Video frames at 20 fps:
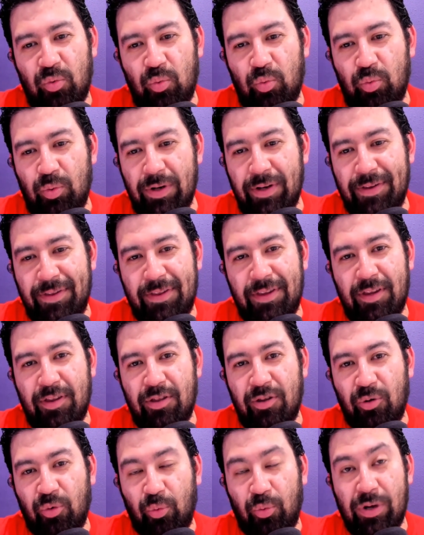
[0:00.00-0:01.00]
with
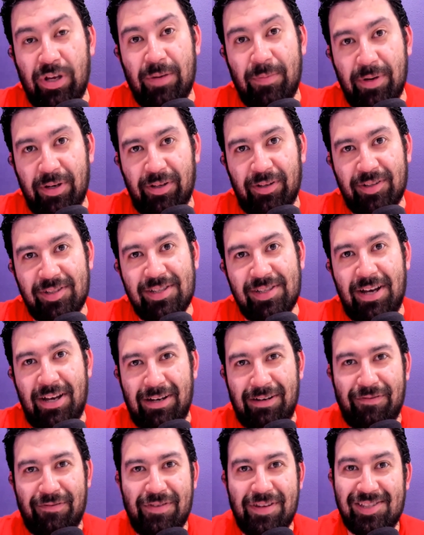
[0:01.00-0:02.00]
the rebuild
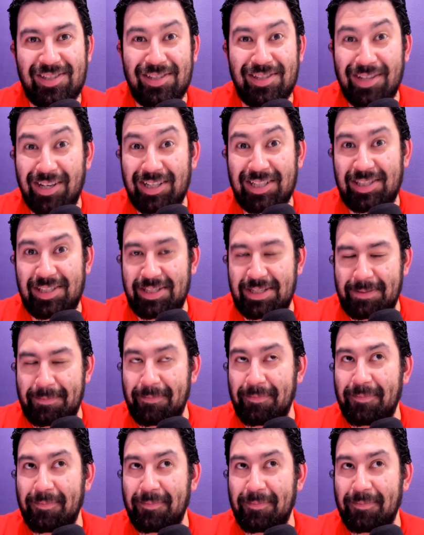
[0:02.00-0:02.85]
of this Ducks team.